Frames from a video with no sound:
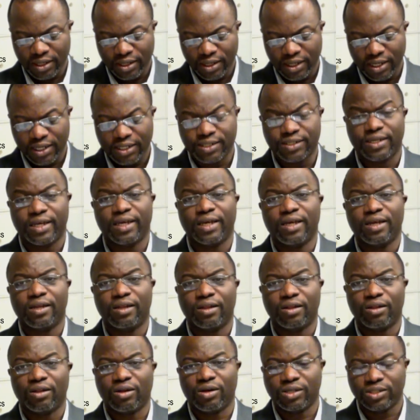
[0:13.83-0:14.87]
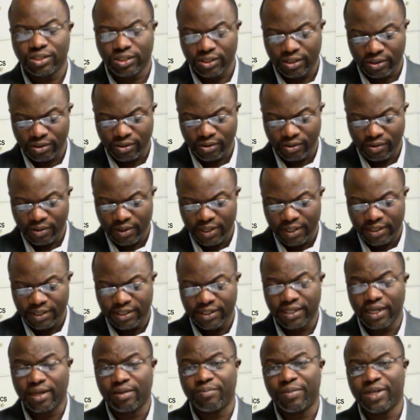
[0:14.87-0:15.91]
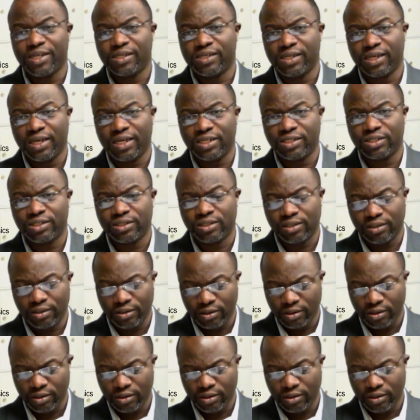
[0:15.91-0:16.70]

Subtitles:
is a logical segmentation